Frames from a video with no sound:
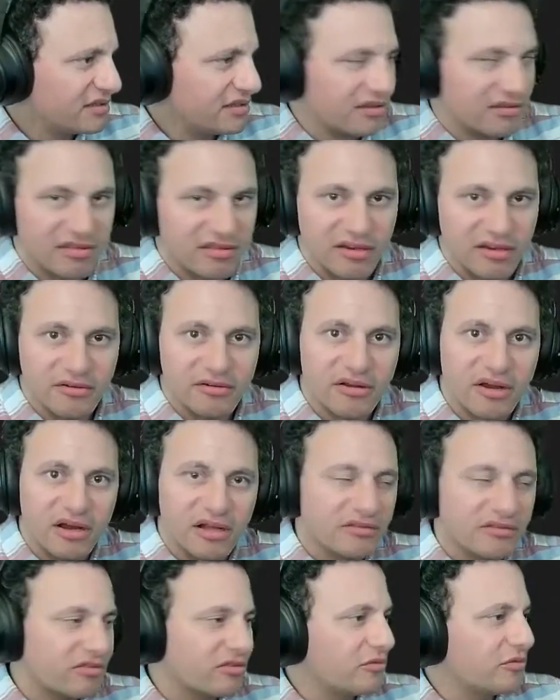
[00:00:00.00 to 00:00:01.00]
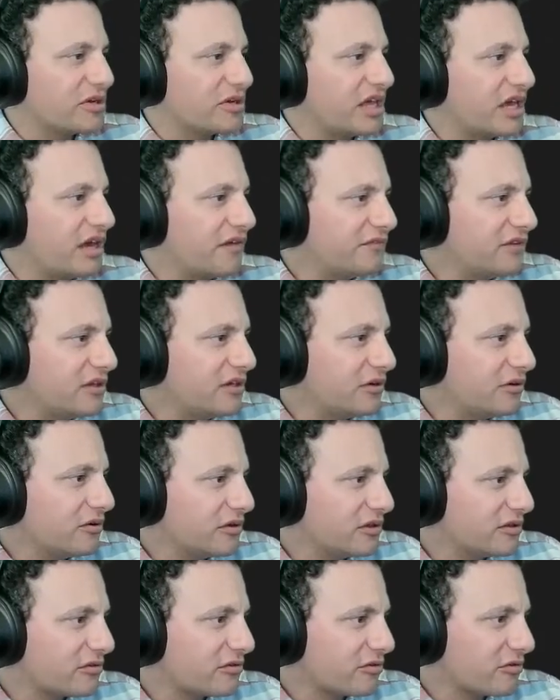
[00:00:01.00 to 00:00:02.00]
the center console when you have the
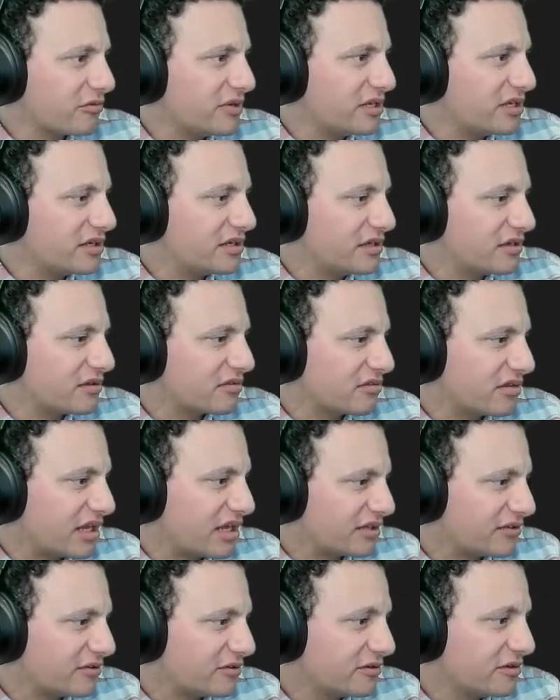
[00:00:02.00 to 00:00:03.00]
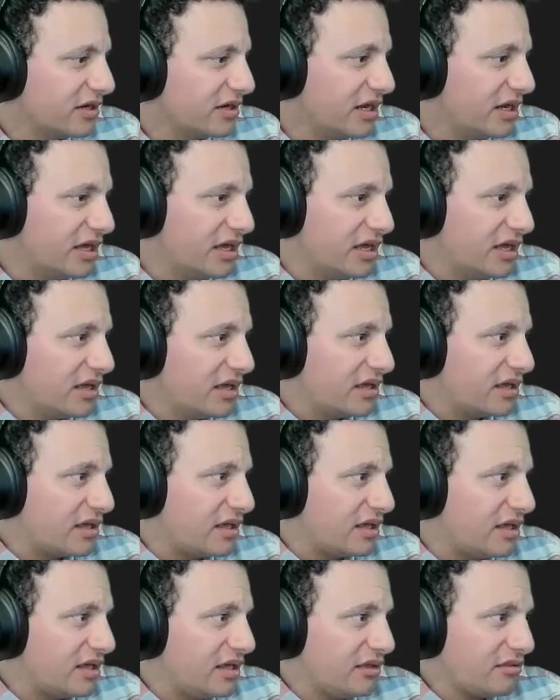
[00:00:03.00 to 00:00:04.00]
little instrument uh, selector,
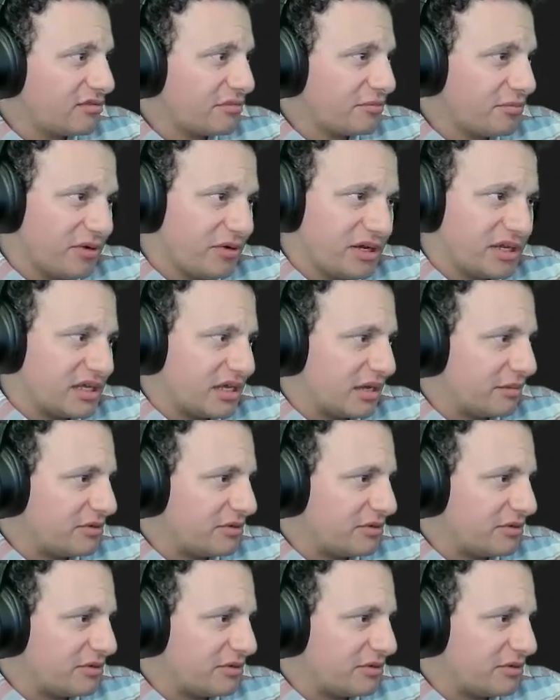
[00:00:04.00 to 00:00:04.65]
it's pretty.